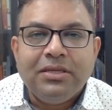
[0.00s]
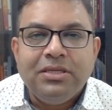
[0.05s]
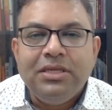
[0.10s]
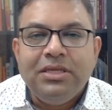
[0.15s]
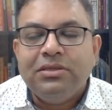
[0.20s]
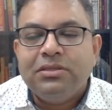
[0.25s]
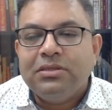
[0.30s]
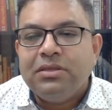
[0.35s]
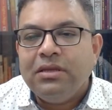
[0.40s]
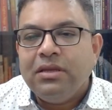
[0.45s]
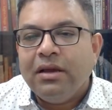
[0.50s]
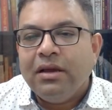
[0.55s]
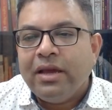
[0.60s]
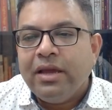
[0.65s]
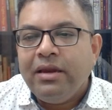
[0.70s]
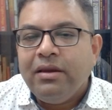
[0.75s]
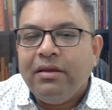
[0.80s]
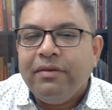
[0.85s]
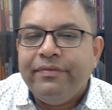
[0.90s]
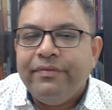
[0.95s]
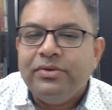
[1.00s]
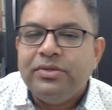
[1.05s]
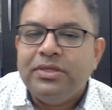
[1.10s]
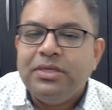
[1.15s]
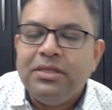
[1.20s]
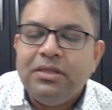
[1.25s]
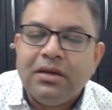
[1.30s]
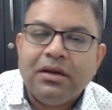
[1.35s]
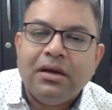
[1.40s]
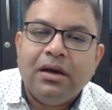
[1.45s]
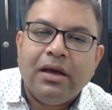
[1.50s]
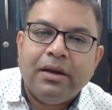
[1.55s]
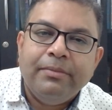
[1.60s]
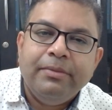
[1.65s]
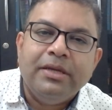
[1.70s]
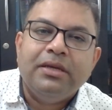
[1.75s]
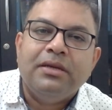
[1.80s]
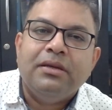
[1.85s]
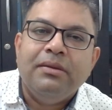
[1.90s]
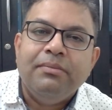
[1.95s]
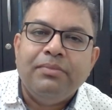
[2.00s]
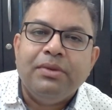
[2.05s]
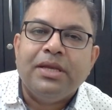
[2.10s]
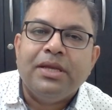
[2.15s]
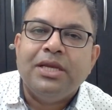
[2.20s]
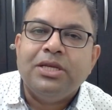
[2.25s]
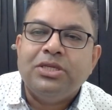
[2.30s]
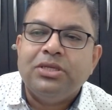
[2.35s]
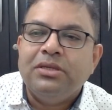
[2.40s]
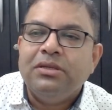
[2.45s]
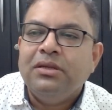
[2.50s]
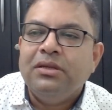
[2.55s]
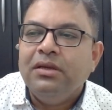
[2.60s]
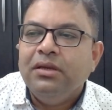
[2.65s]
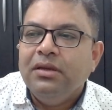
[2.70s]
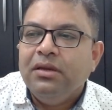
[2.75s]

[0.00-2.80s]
See, it's again, if you see the karmic implication,